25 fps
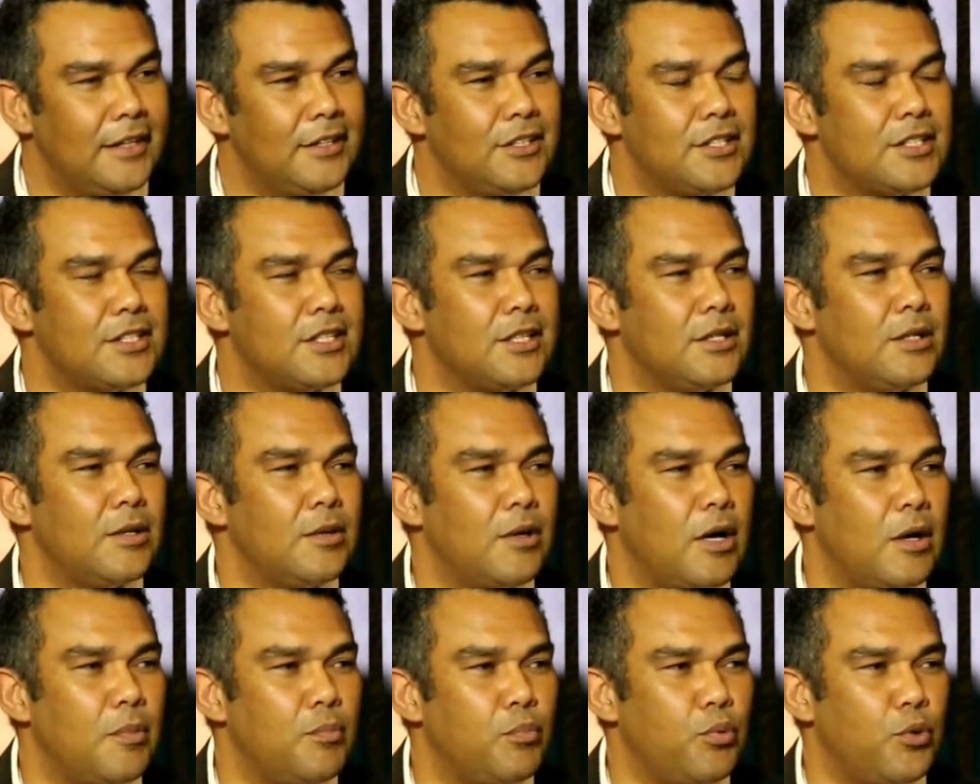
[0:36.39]
Just
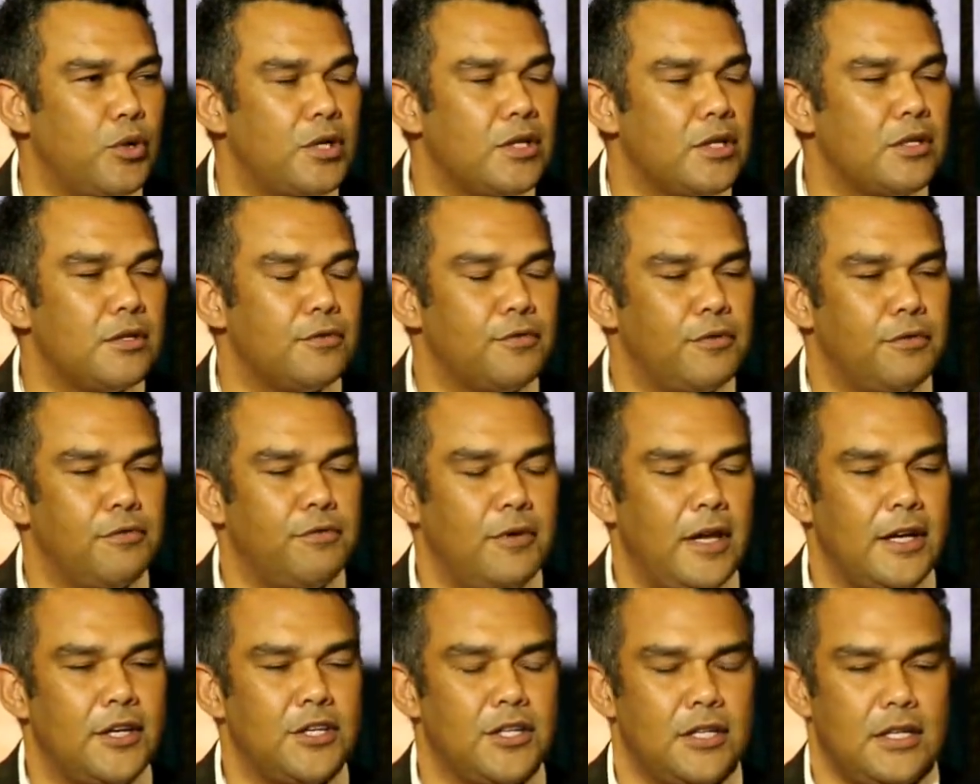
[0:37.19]
a, a point of
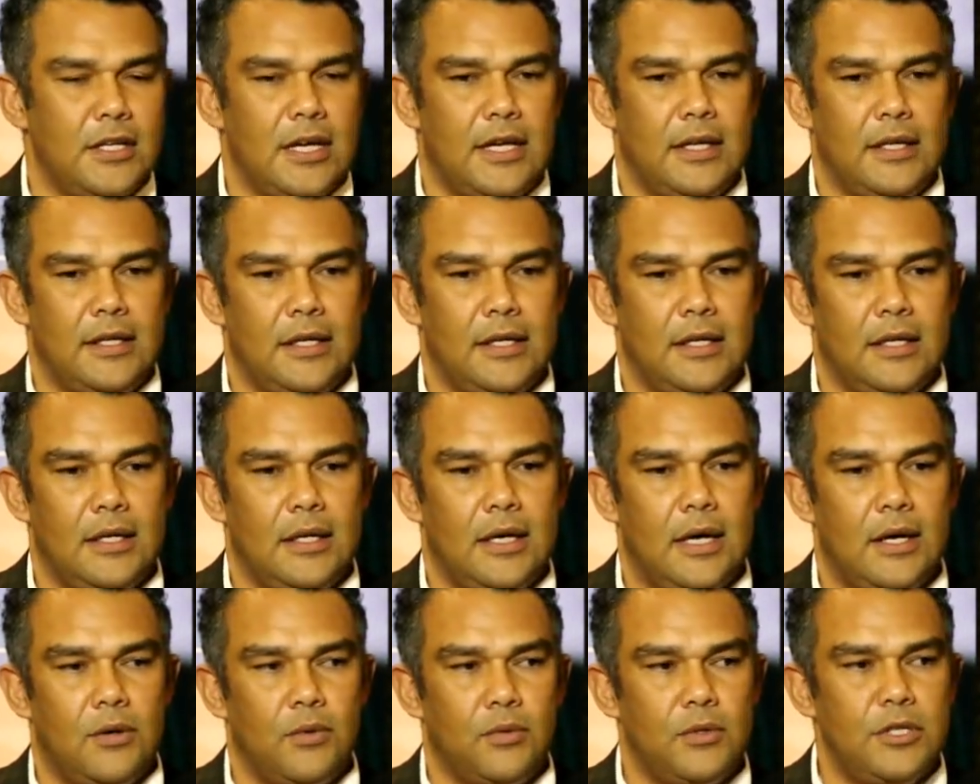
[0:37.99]
reflection, I,
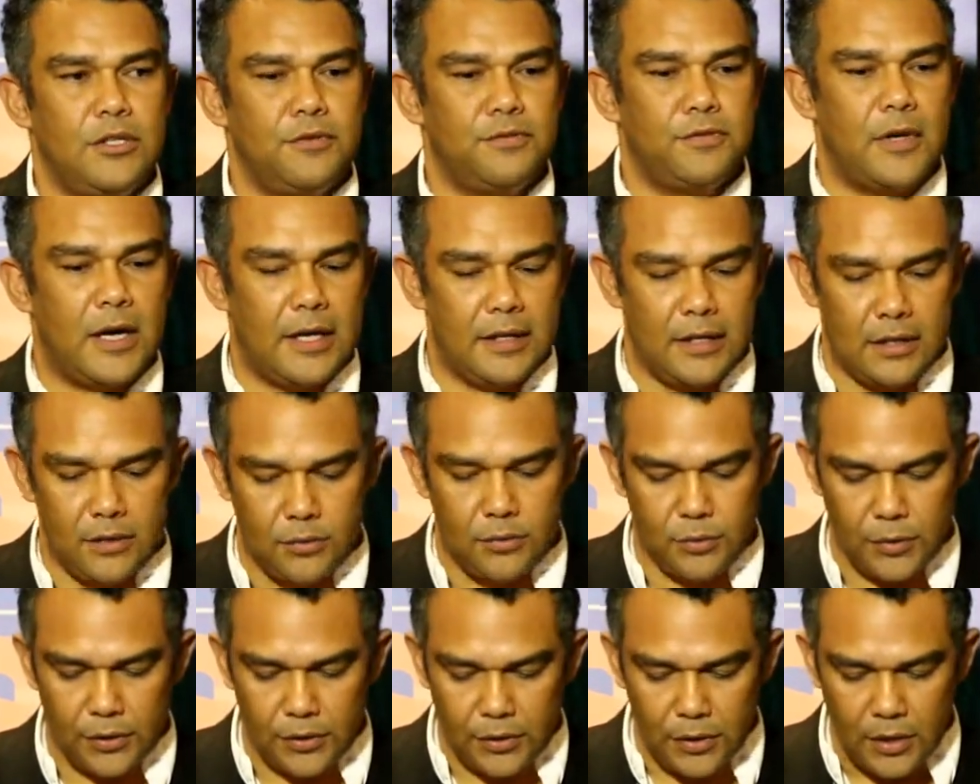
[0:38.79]
I always find
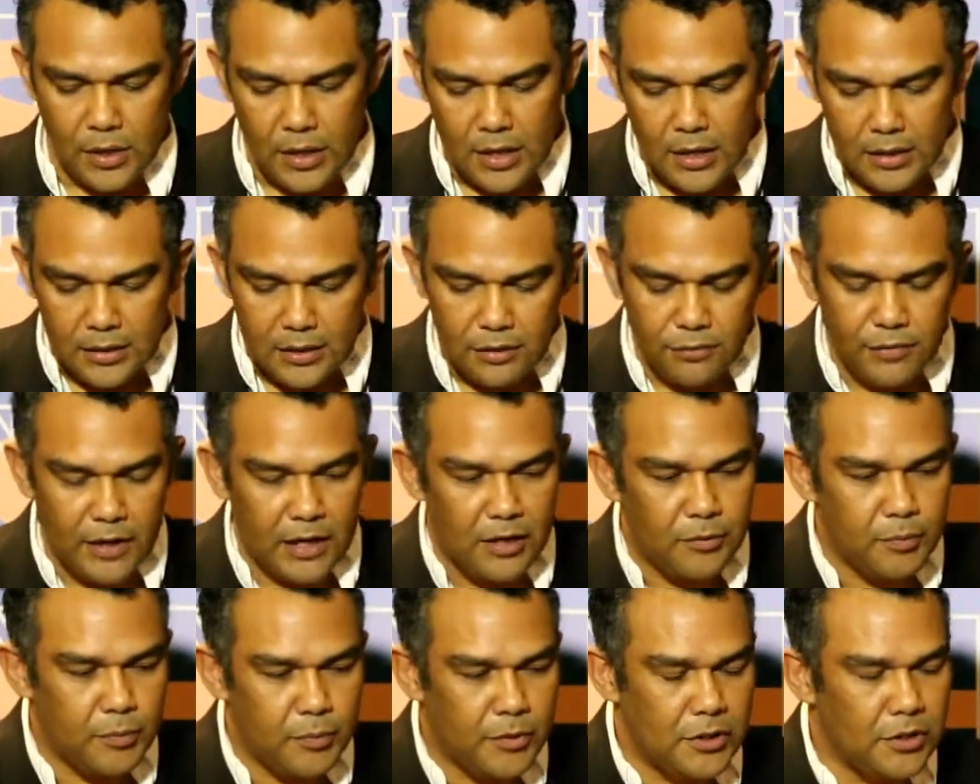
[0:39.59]
that with
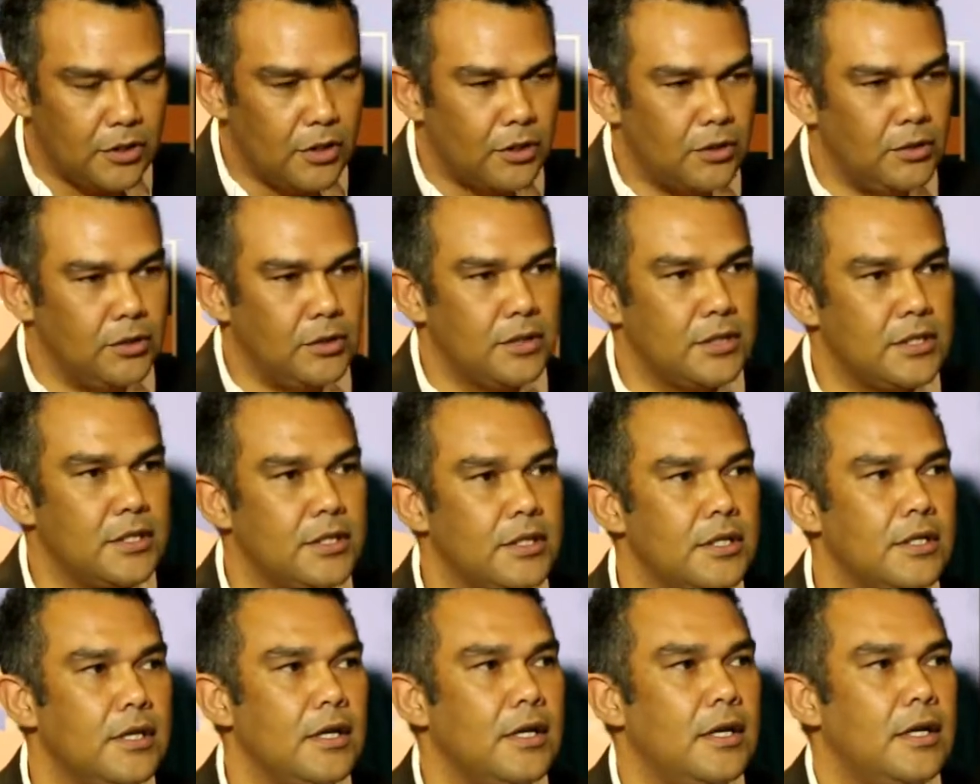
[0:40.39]
development
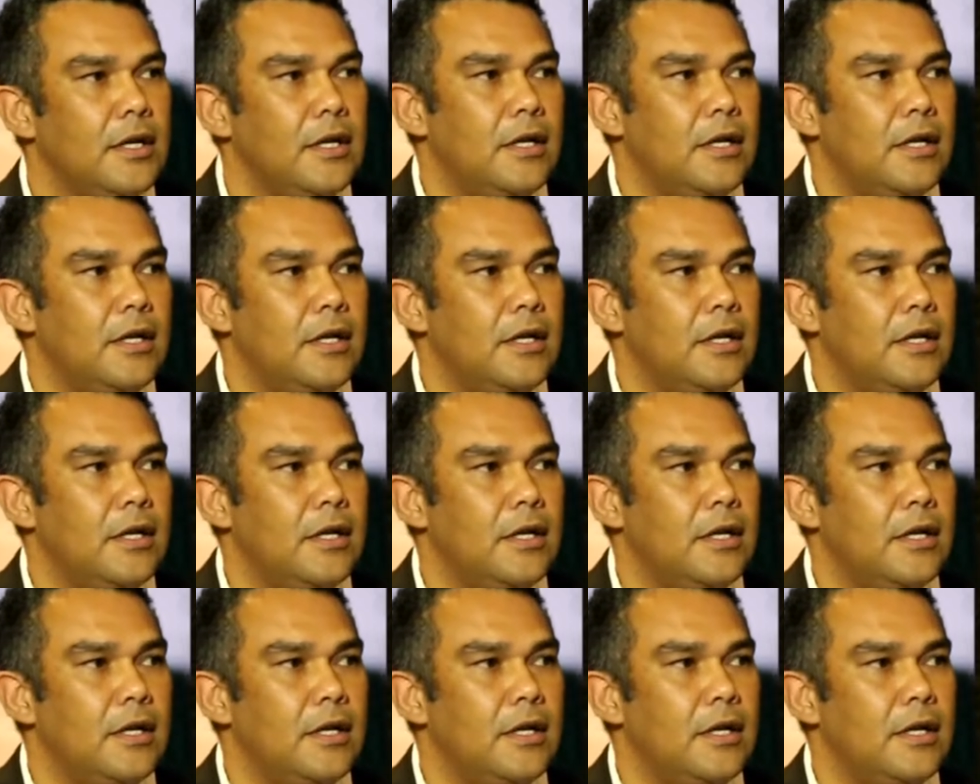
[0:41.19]
goals.